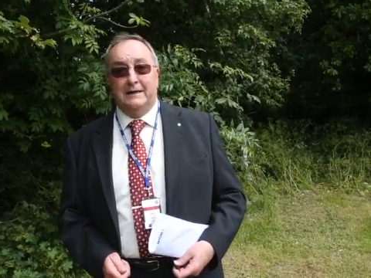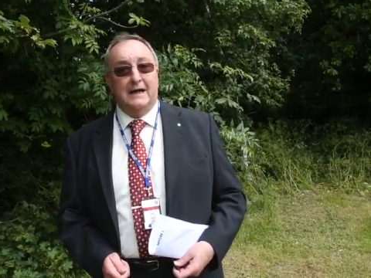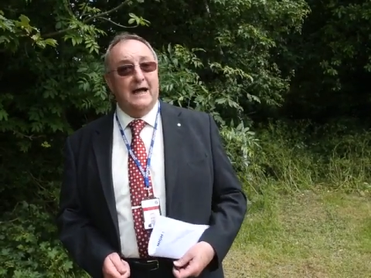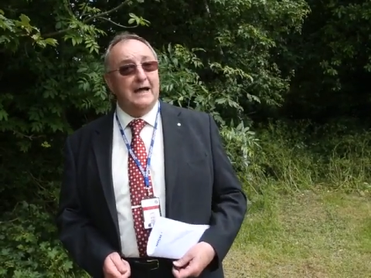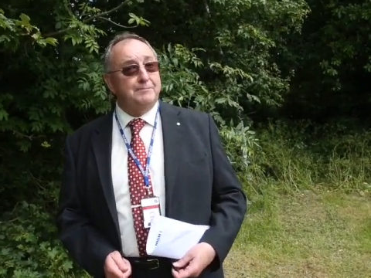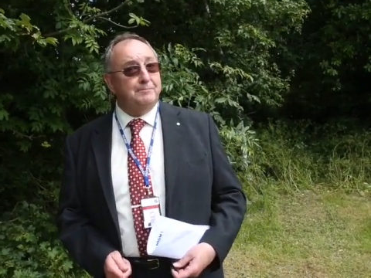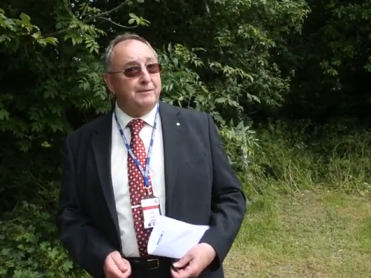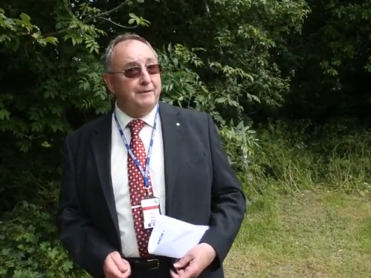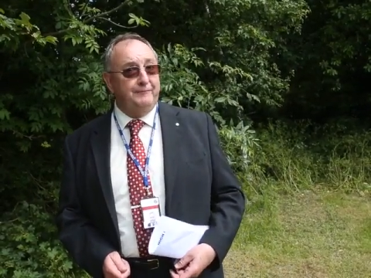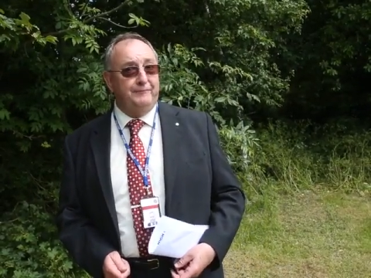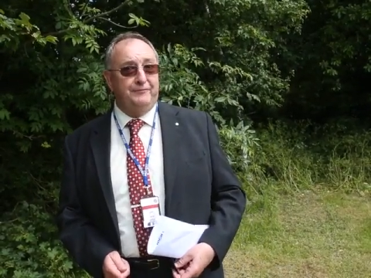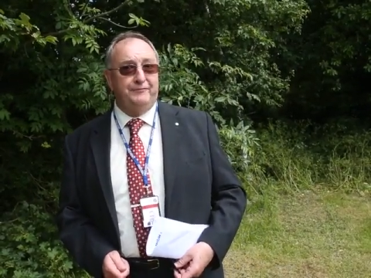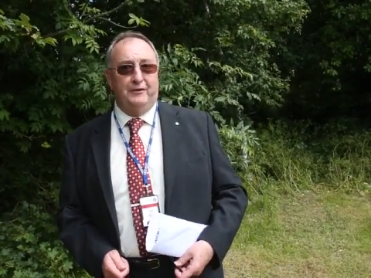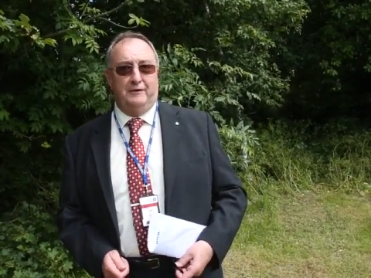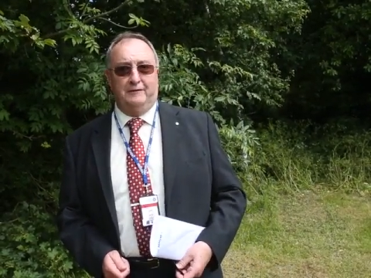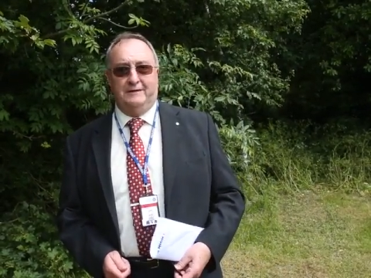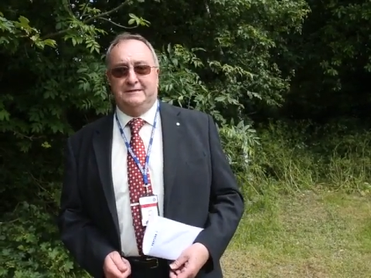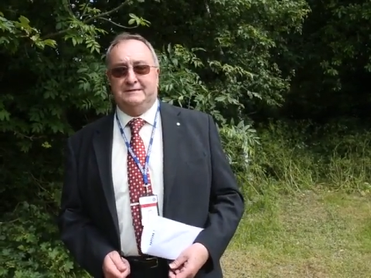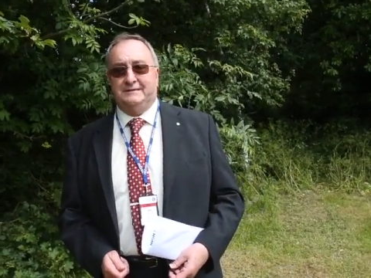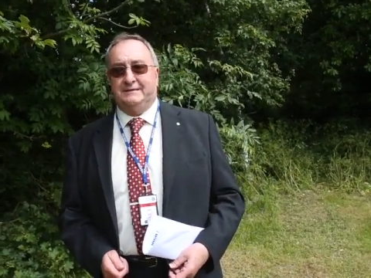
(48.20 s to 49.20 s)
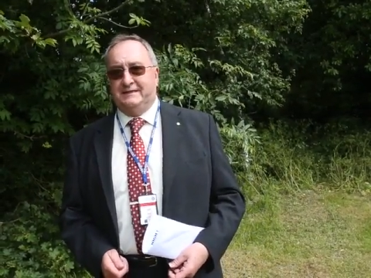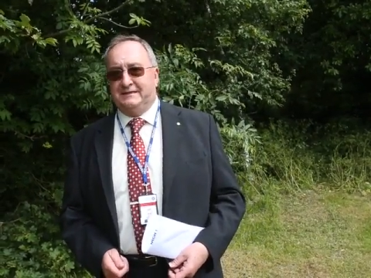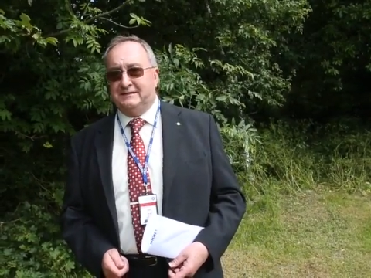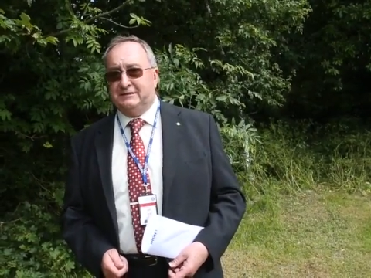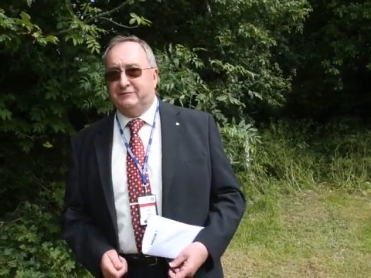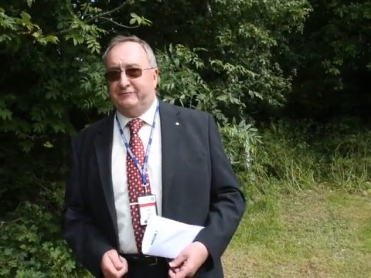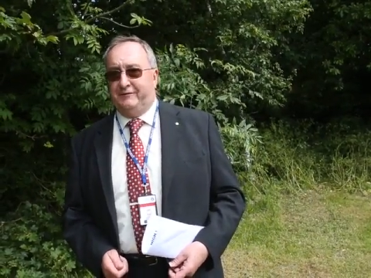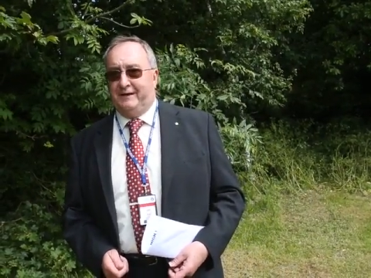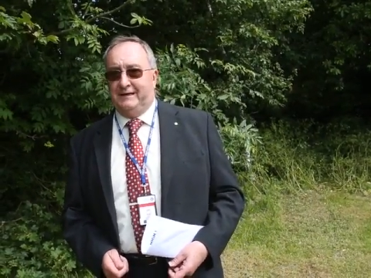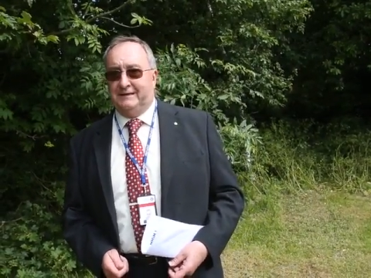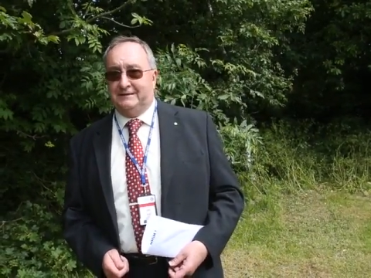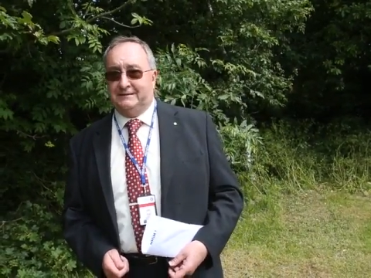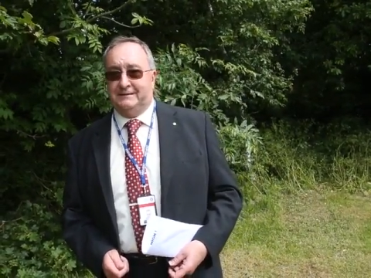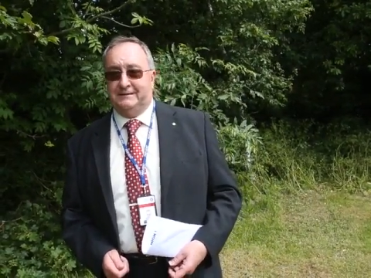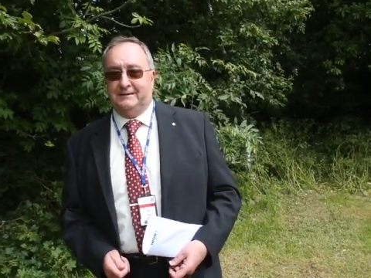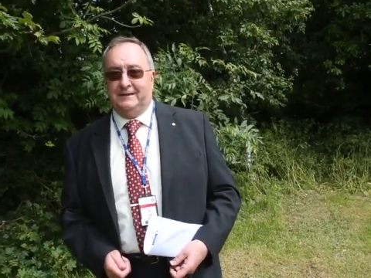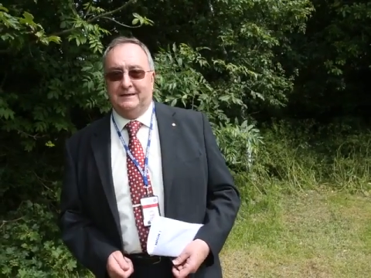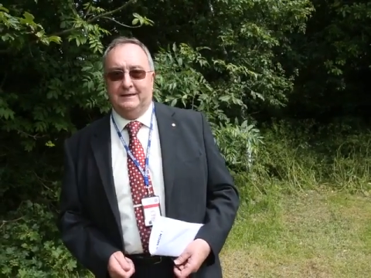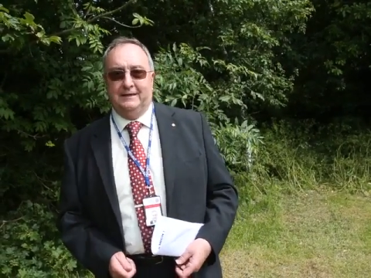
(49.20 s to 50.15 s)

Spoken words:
Epping Forest District.